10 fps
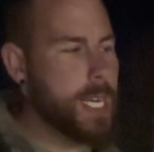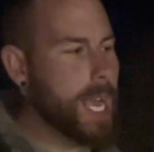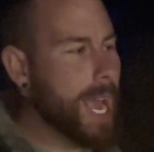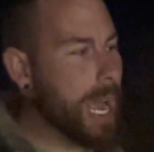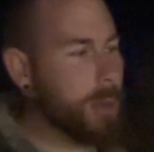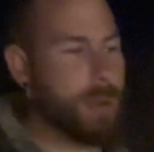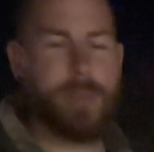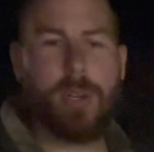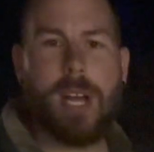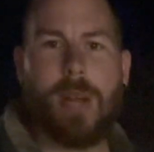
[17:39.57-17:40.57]

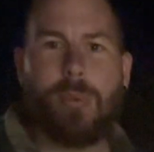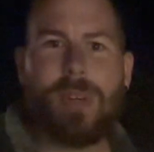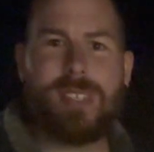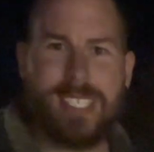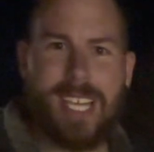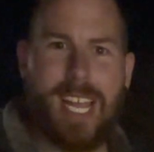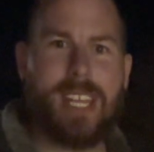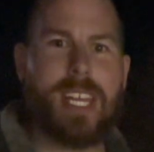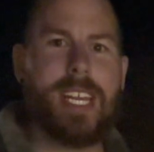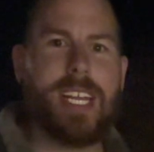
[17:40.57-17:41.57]
However, I will say
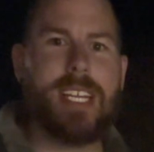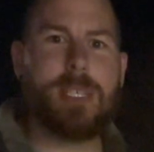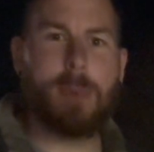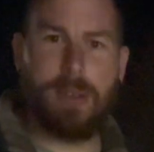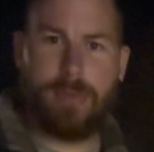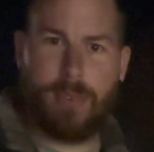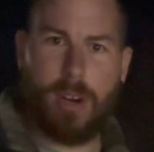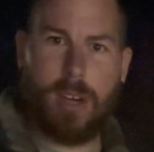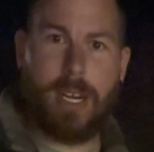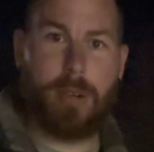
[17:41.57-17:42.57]
that it is by
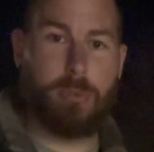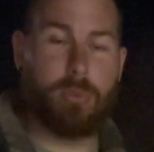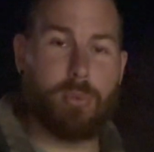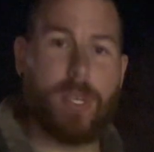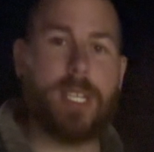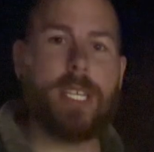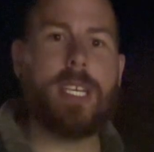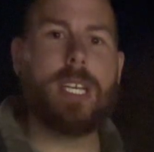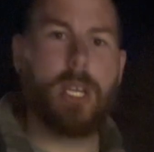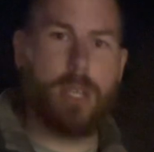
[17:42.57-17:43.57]
far a
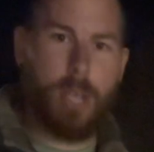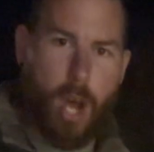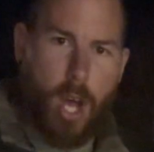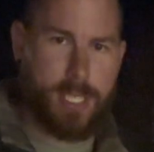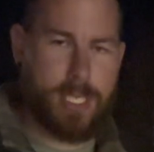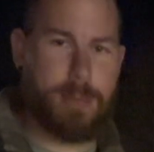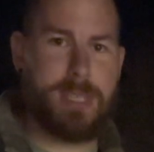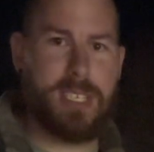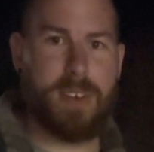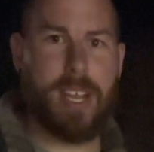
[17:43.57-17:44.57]
really awesome
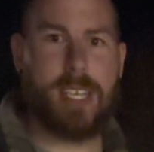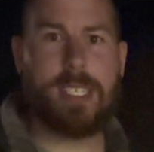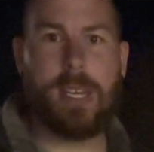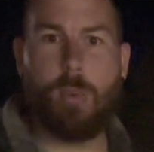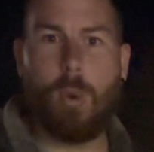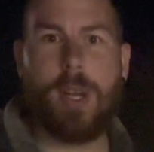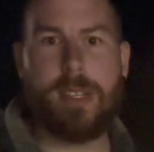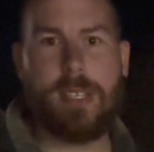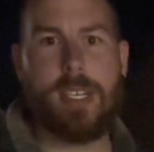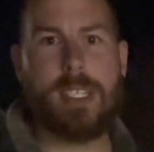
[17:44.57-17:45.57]
device in what it
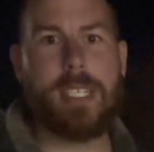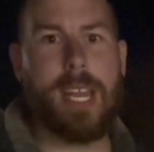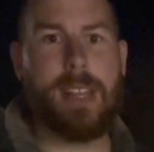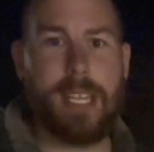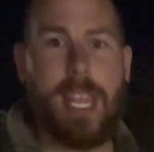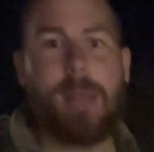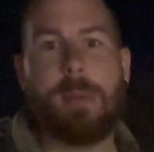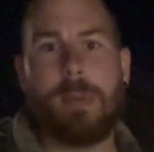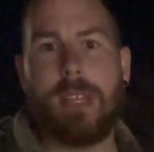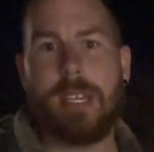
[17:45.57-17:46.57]
does and the
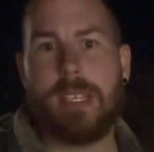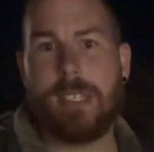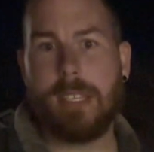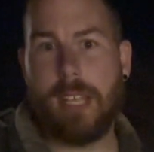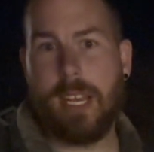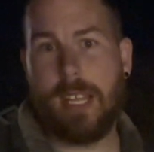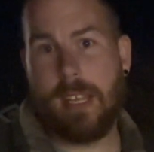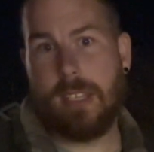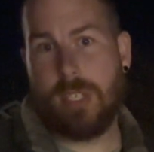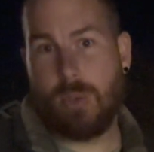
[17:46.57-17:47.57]
capabilities that
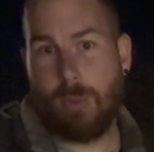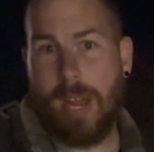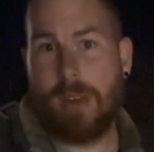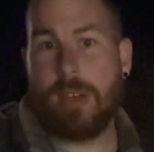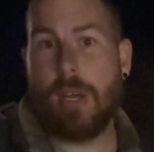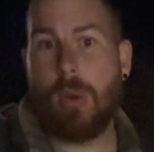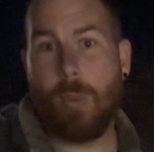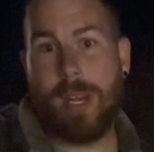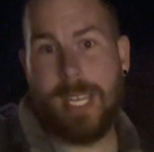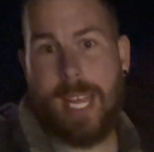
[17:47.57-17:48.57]
surround
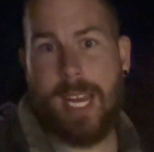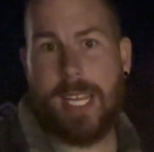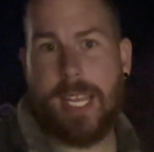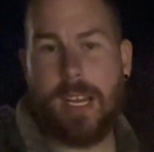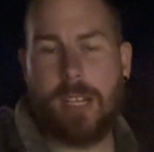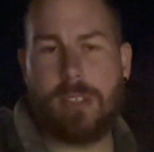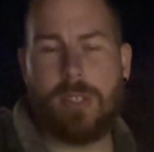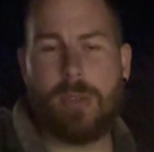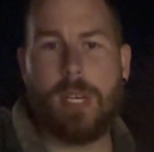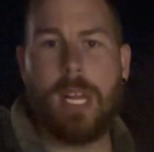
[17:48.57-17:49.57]
what it can and cannot
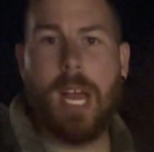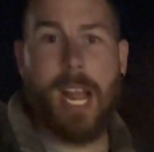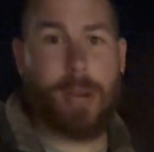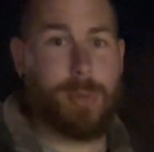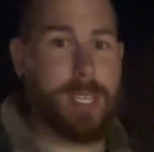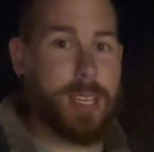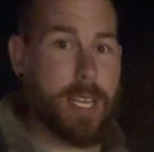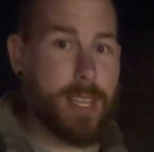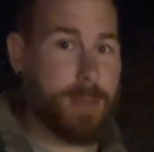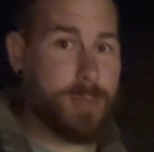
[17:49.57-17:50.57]
do. I really
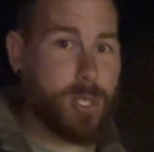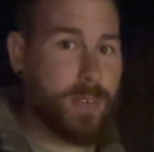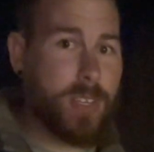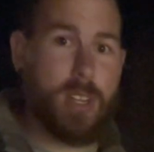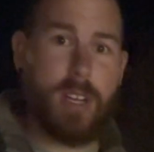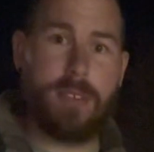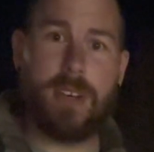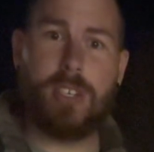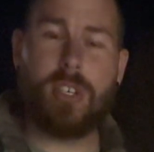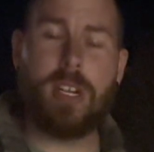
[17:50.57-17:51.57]
like the observing log
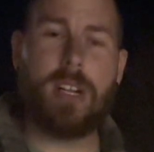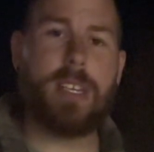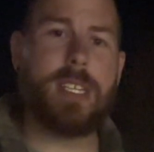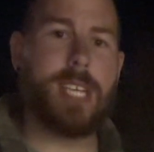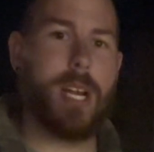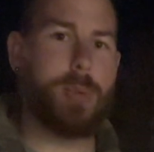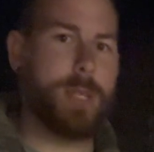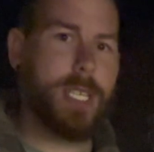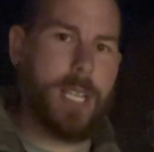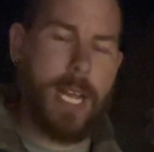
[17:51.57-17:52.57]
functionalities. I
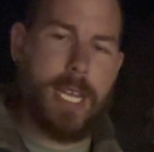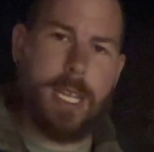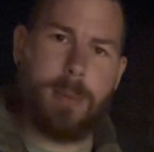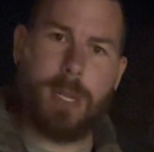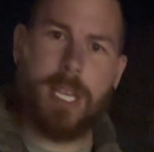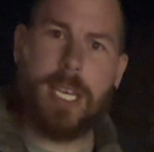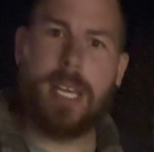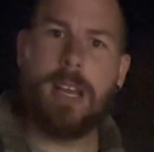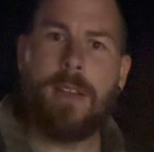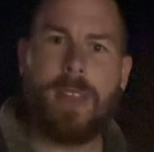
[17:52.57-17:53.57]
really like the ability
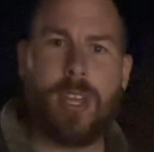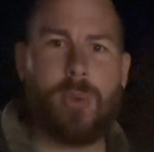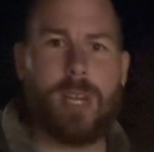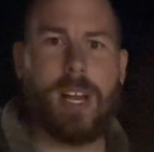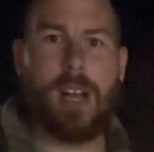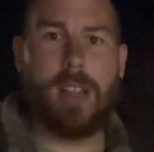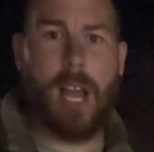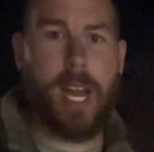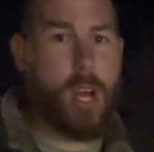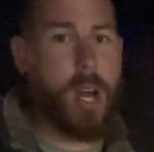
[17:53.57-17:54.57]
that you can
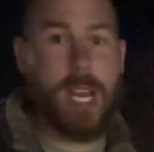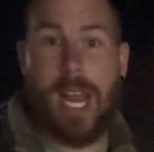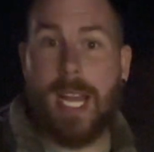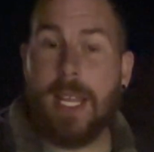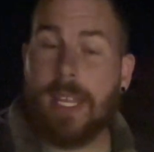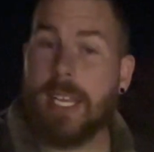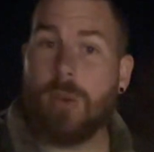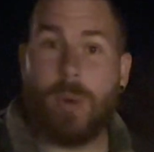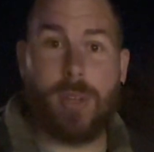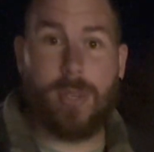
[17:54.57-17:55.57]
align on anything,
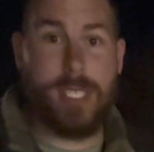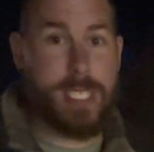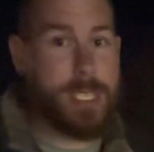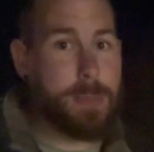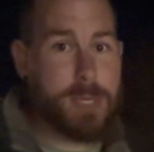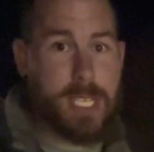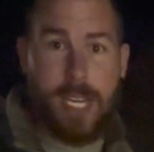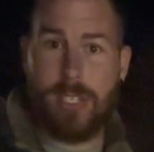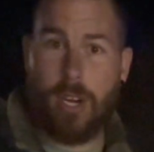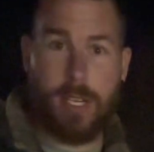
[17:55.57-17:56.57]
whether it's a deep sky
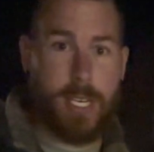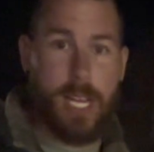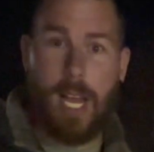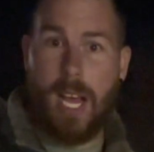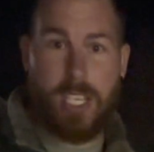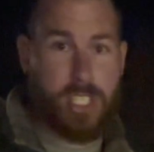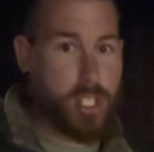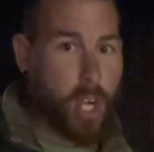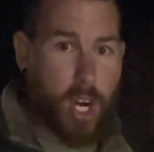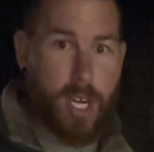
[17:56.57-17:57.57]
target, a
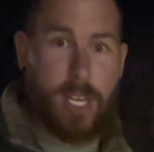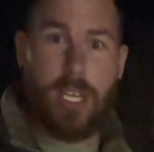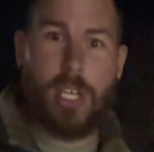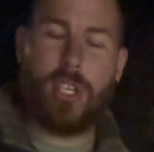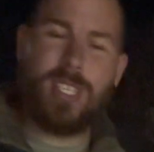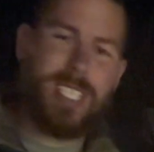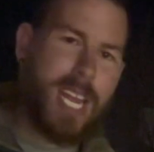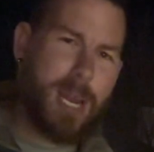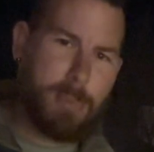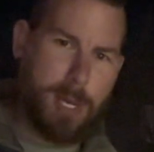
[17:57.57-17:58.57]
star. You just
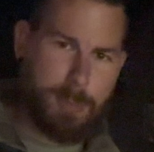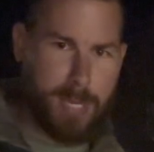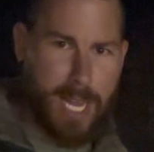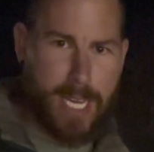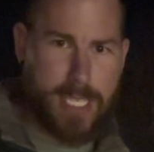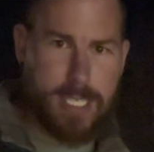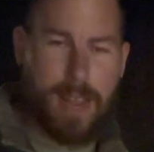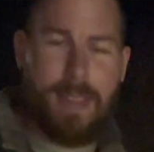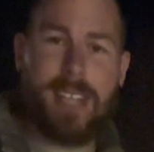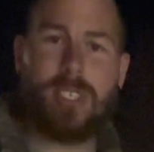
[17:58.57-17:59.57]
can't pick planets,
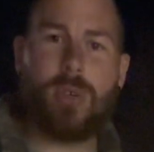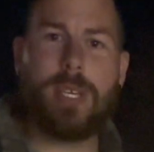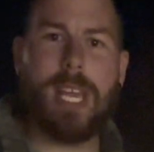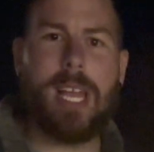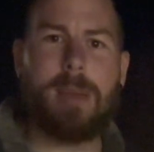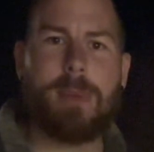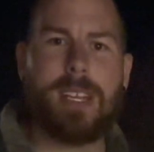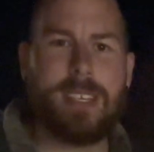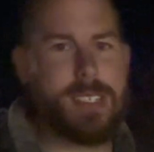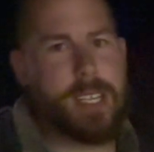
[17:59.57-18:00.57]
and that's okay
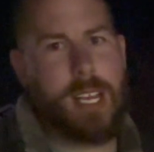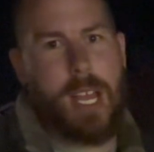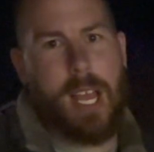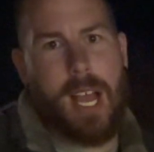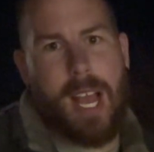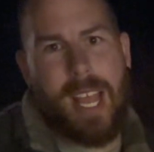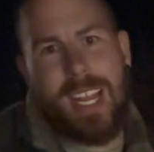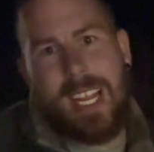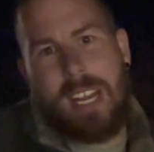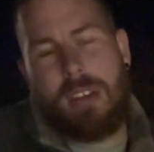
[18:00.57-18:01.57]
because
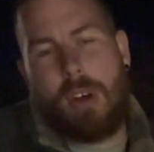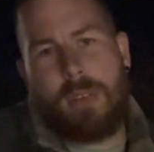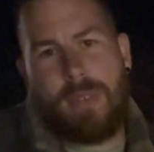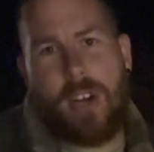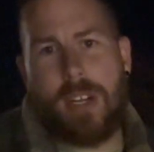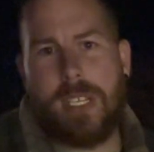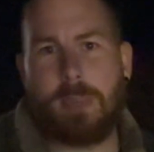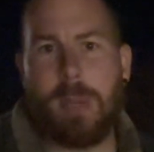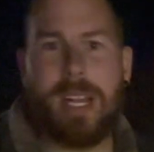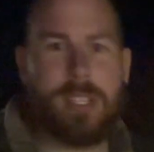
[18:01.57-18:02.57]
in all fairness,
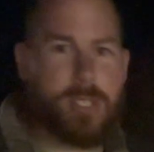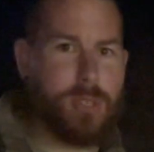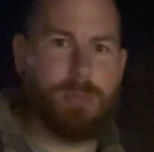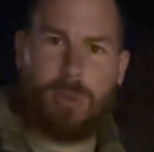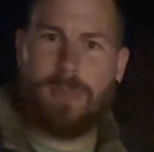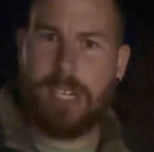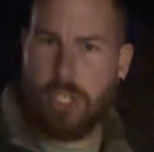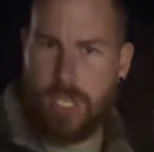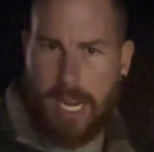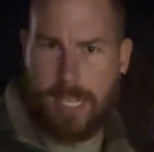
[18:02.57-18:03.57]
planets do move
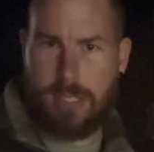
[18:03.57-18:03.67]
each night,